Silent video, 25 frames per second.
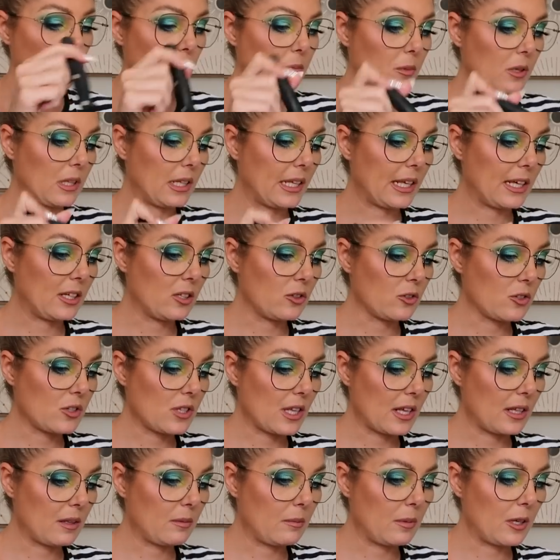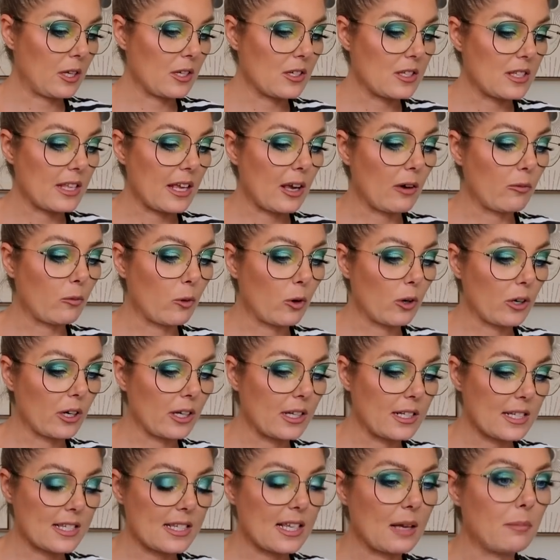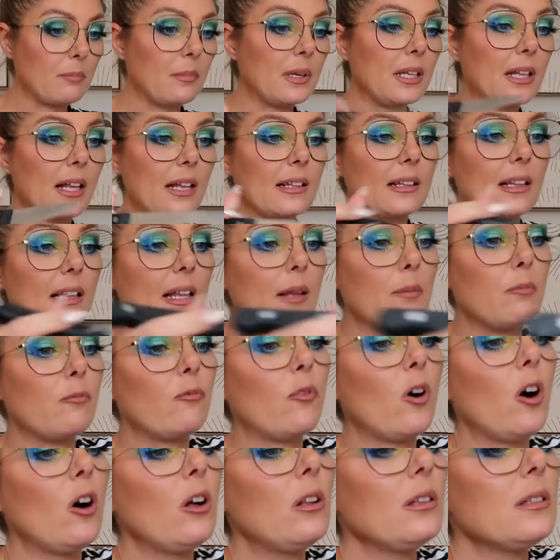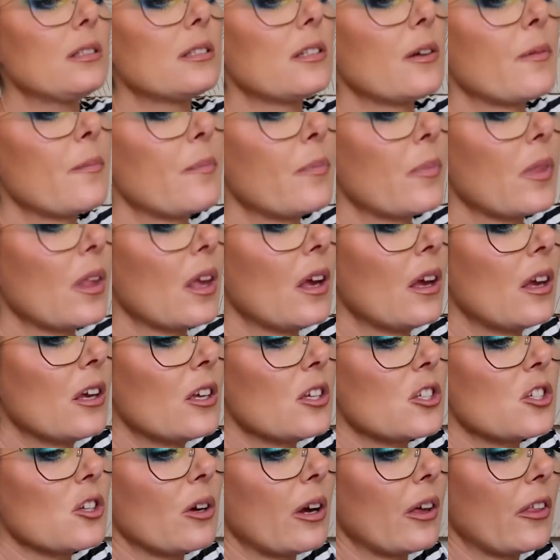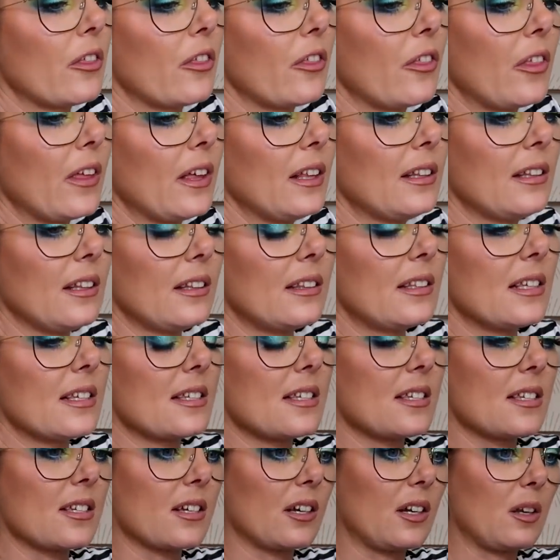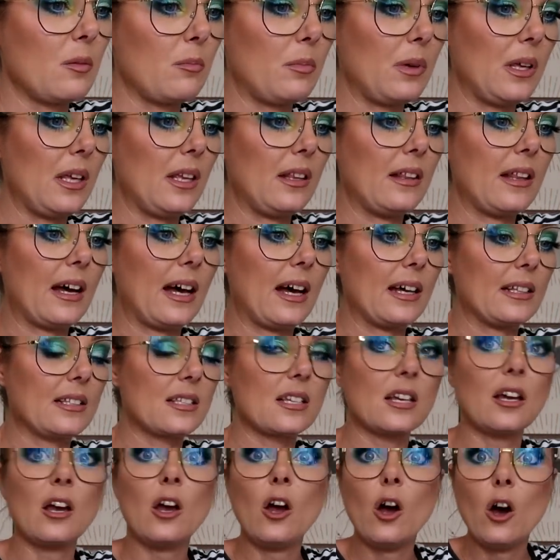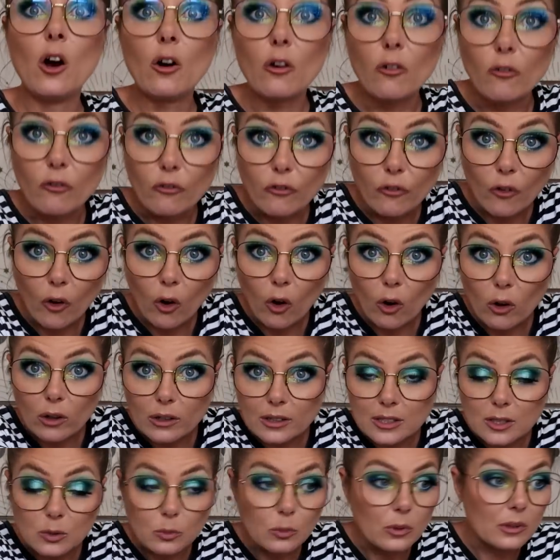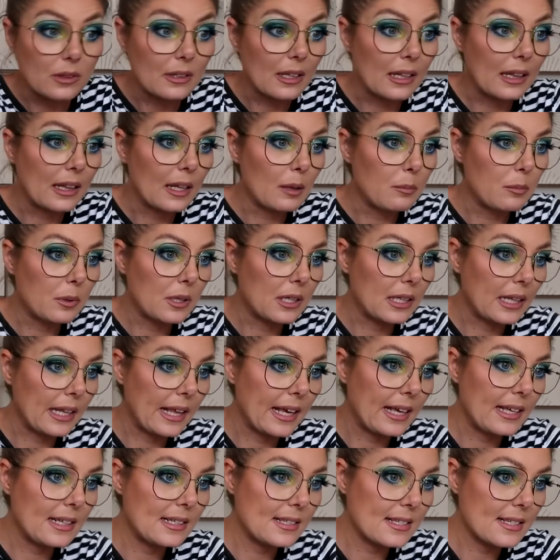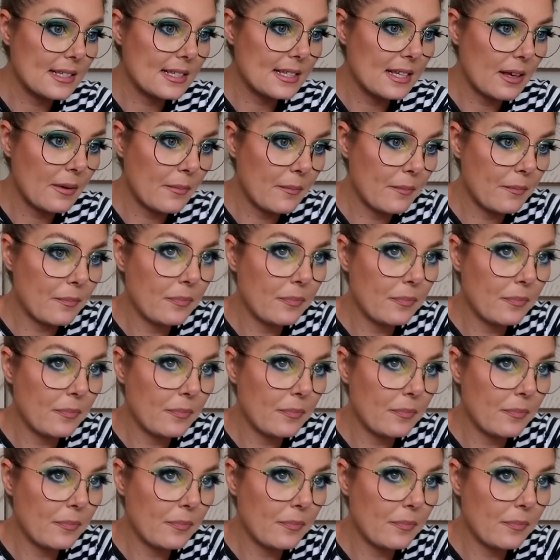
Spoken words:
from Kaleidos then, because they were gonna send me that lip vault. So I think that this is gonna be that vault with the lip clays.